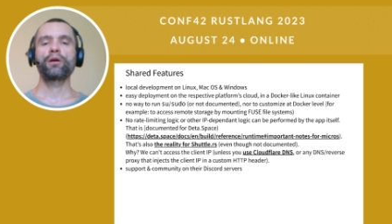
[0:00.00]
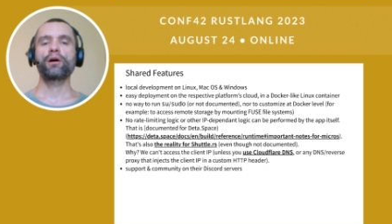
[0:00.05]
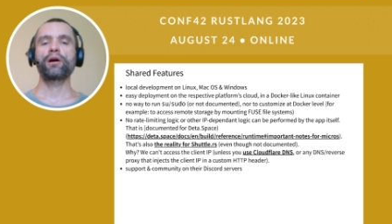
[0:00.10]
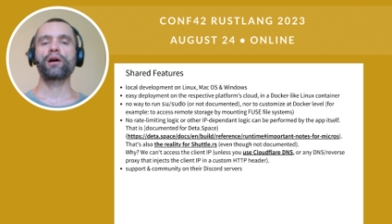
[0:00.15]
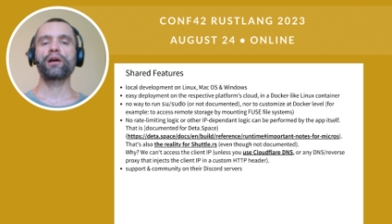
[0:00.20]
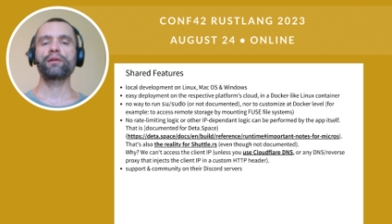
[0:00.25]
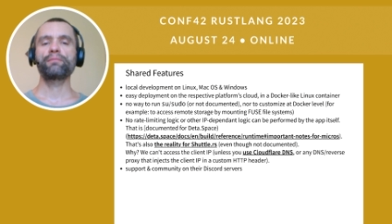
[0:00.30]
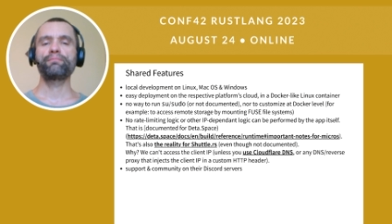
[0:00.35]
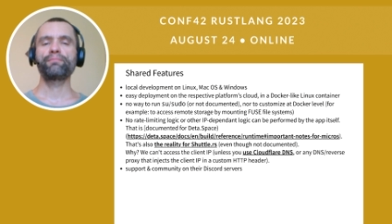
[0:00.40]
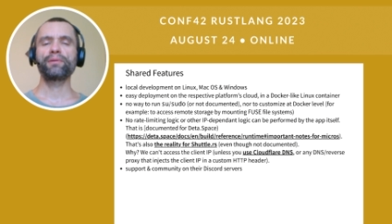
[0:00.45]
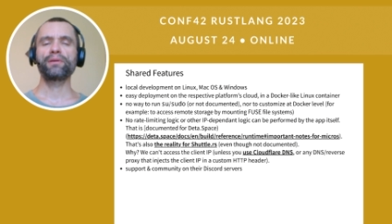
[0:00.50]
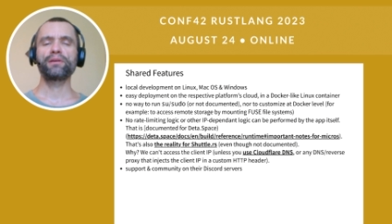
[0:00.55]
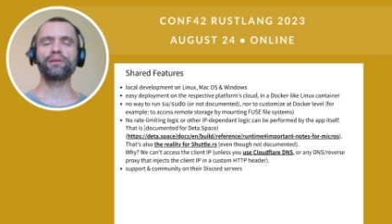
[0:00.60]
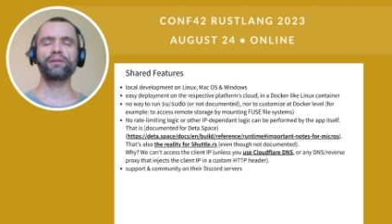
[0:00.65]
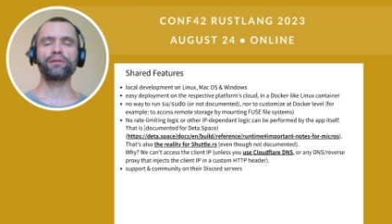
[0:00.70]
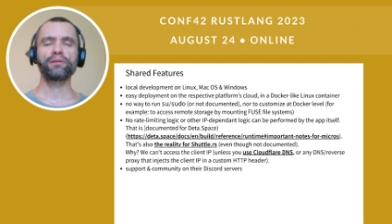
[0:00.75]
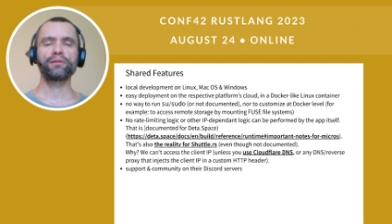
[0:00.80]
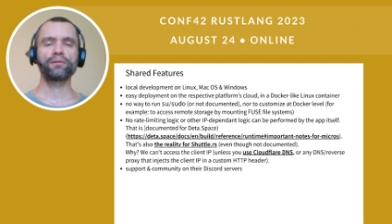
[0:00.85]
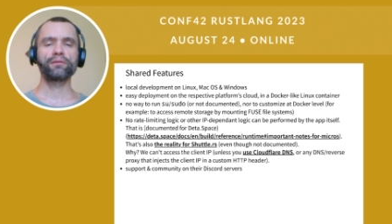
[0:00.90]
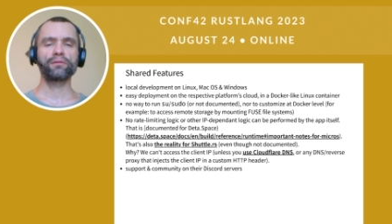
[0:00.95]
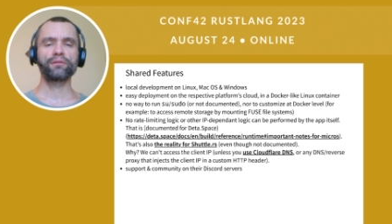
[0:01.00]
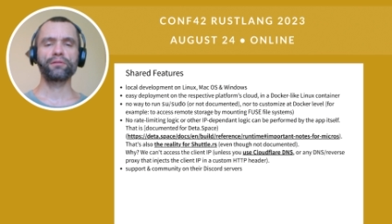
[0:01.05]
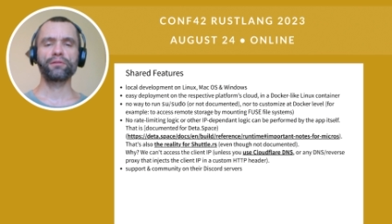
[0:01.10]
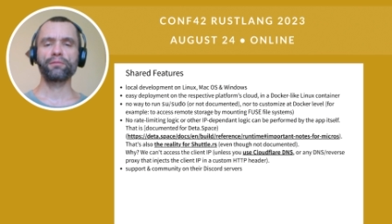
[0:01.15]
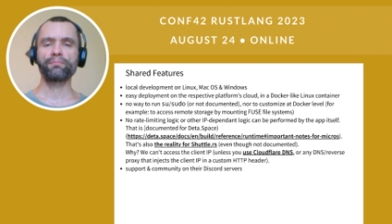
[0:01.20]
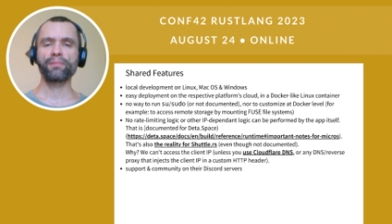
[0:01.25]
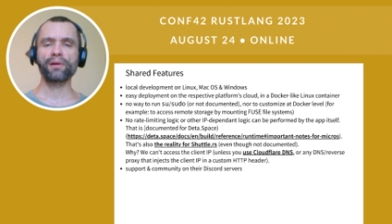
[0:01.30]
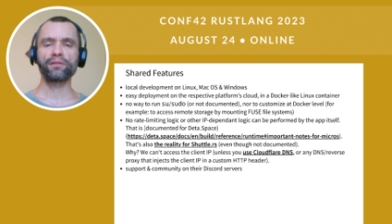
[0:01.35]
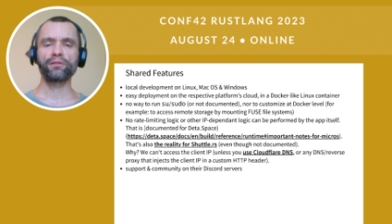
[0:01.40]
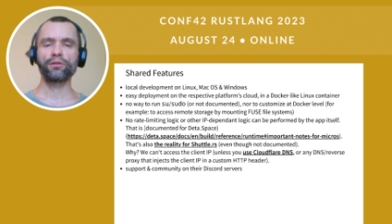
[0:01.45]
I
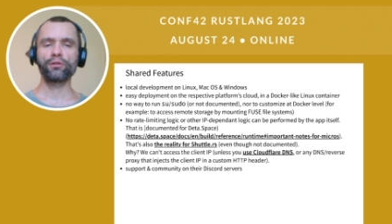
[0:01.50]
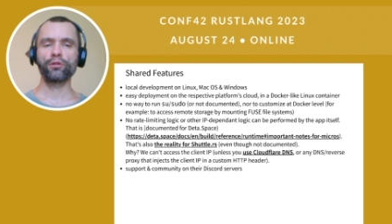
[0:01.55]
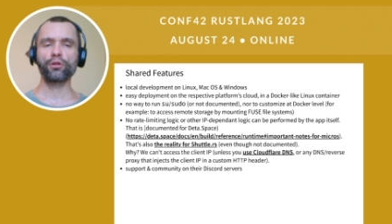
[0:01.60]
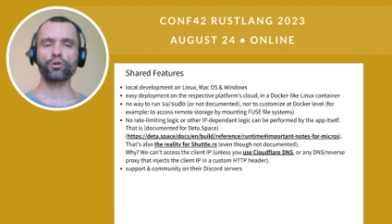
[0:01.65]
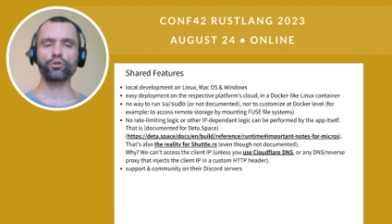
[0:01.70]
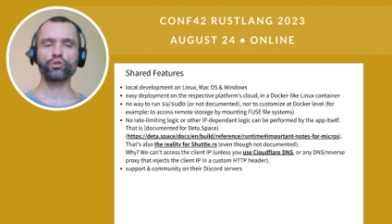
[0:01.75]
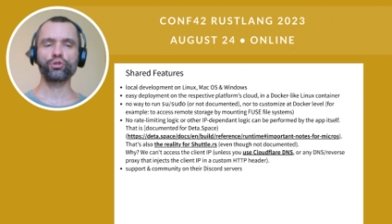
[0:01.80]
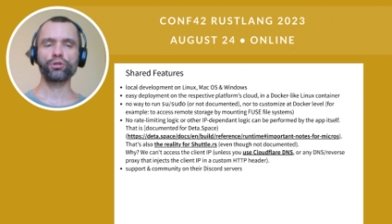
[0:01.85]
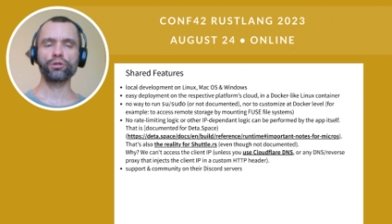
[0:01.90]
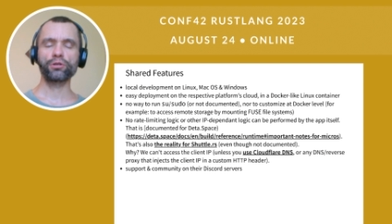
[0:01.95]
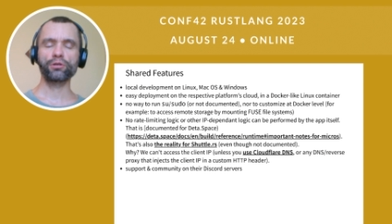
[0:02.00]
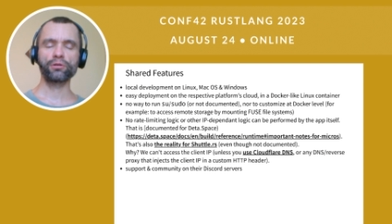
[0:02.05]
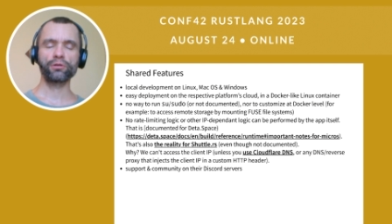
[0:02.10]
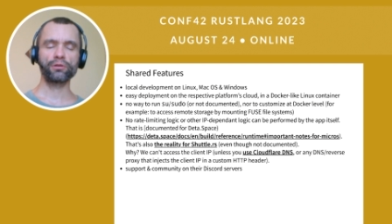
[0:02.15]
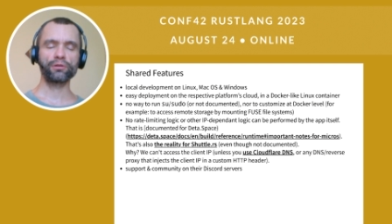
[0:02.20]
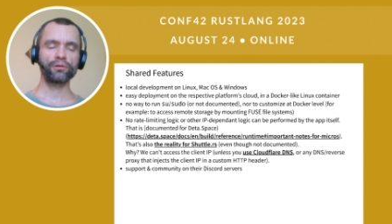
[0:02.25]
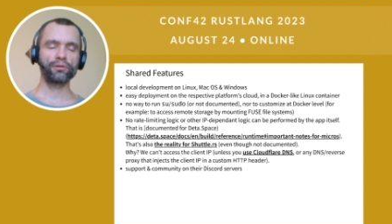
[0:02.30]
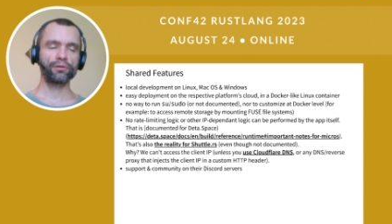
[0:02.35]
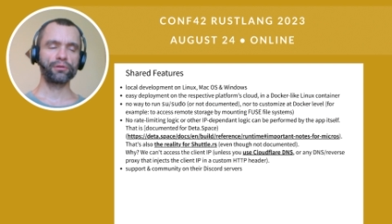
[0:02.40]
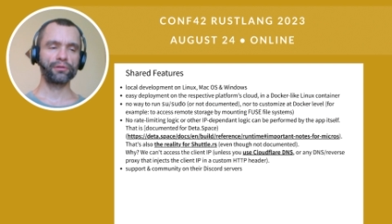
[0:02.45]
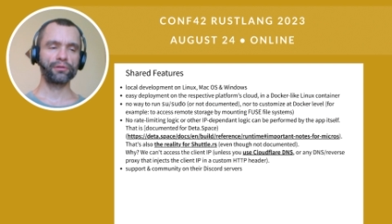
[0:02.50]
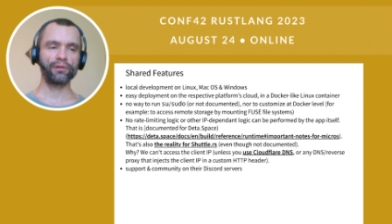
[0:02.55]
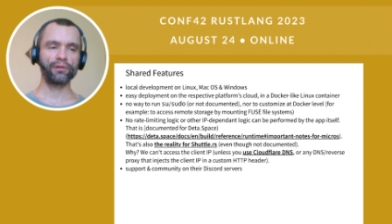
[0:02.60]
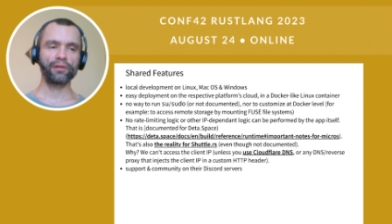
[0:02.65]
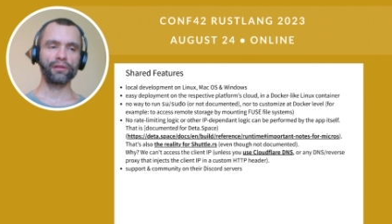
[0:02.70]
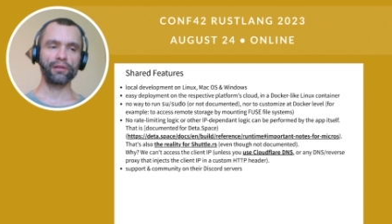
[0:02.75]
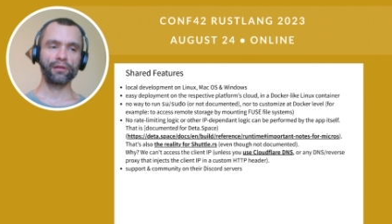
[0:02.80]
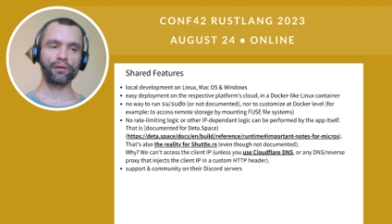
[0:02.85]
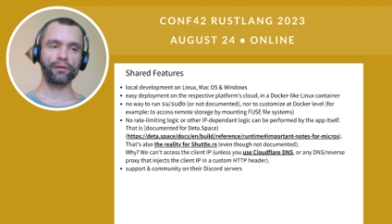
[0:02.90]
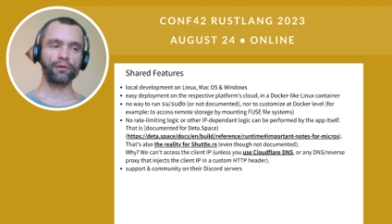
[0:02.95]
P-dependent logic, uh,
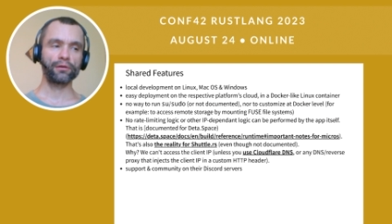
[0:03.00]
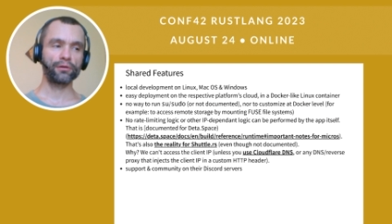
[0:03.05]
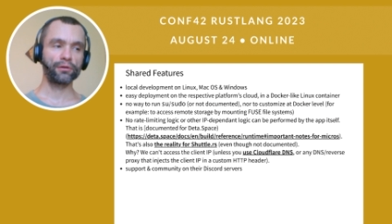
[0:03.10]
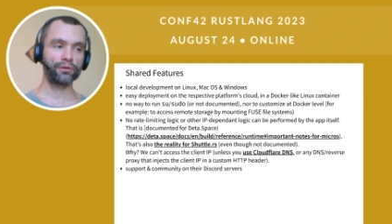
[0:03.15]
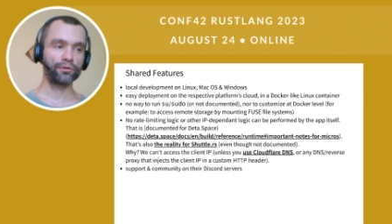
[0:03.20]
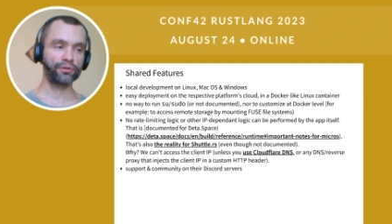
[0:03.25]
uh,